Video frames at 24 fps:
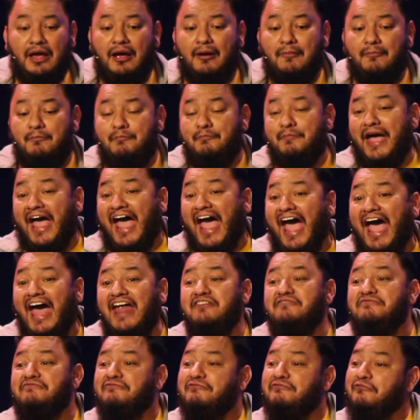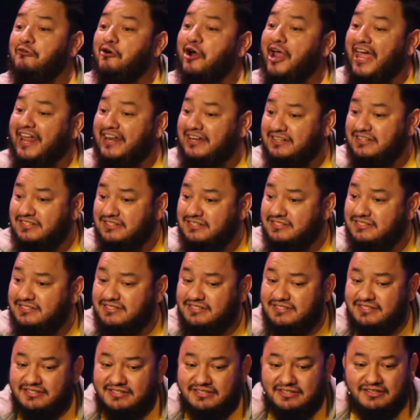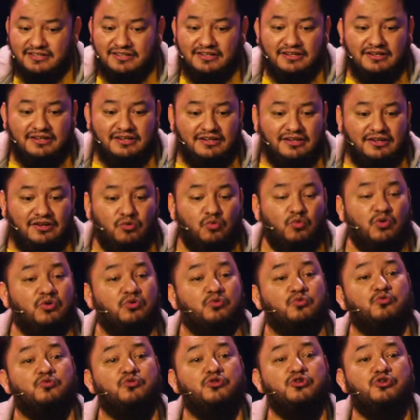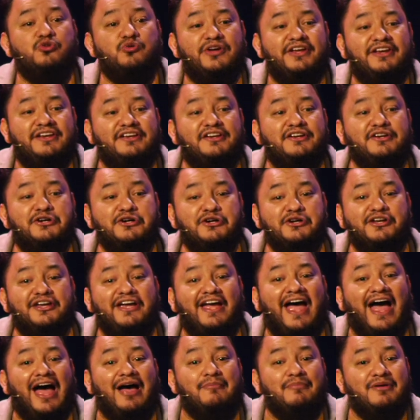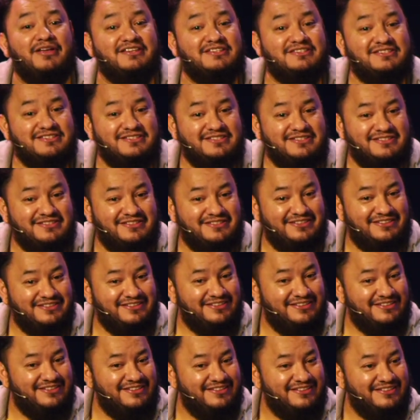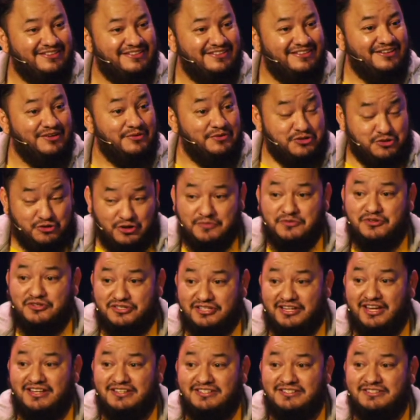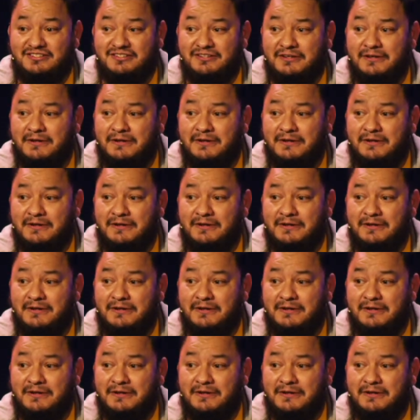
Bad friends will ruin good habits. And the scripture says,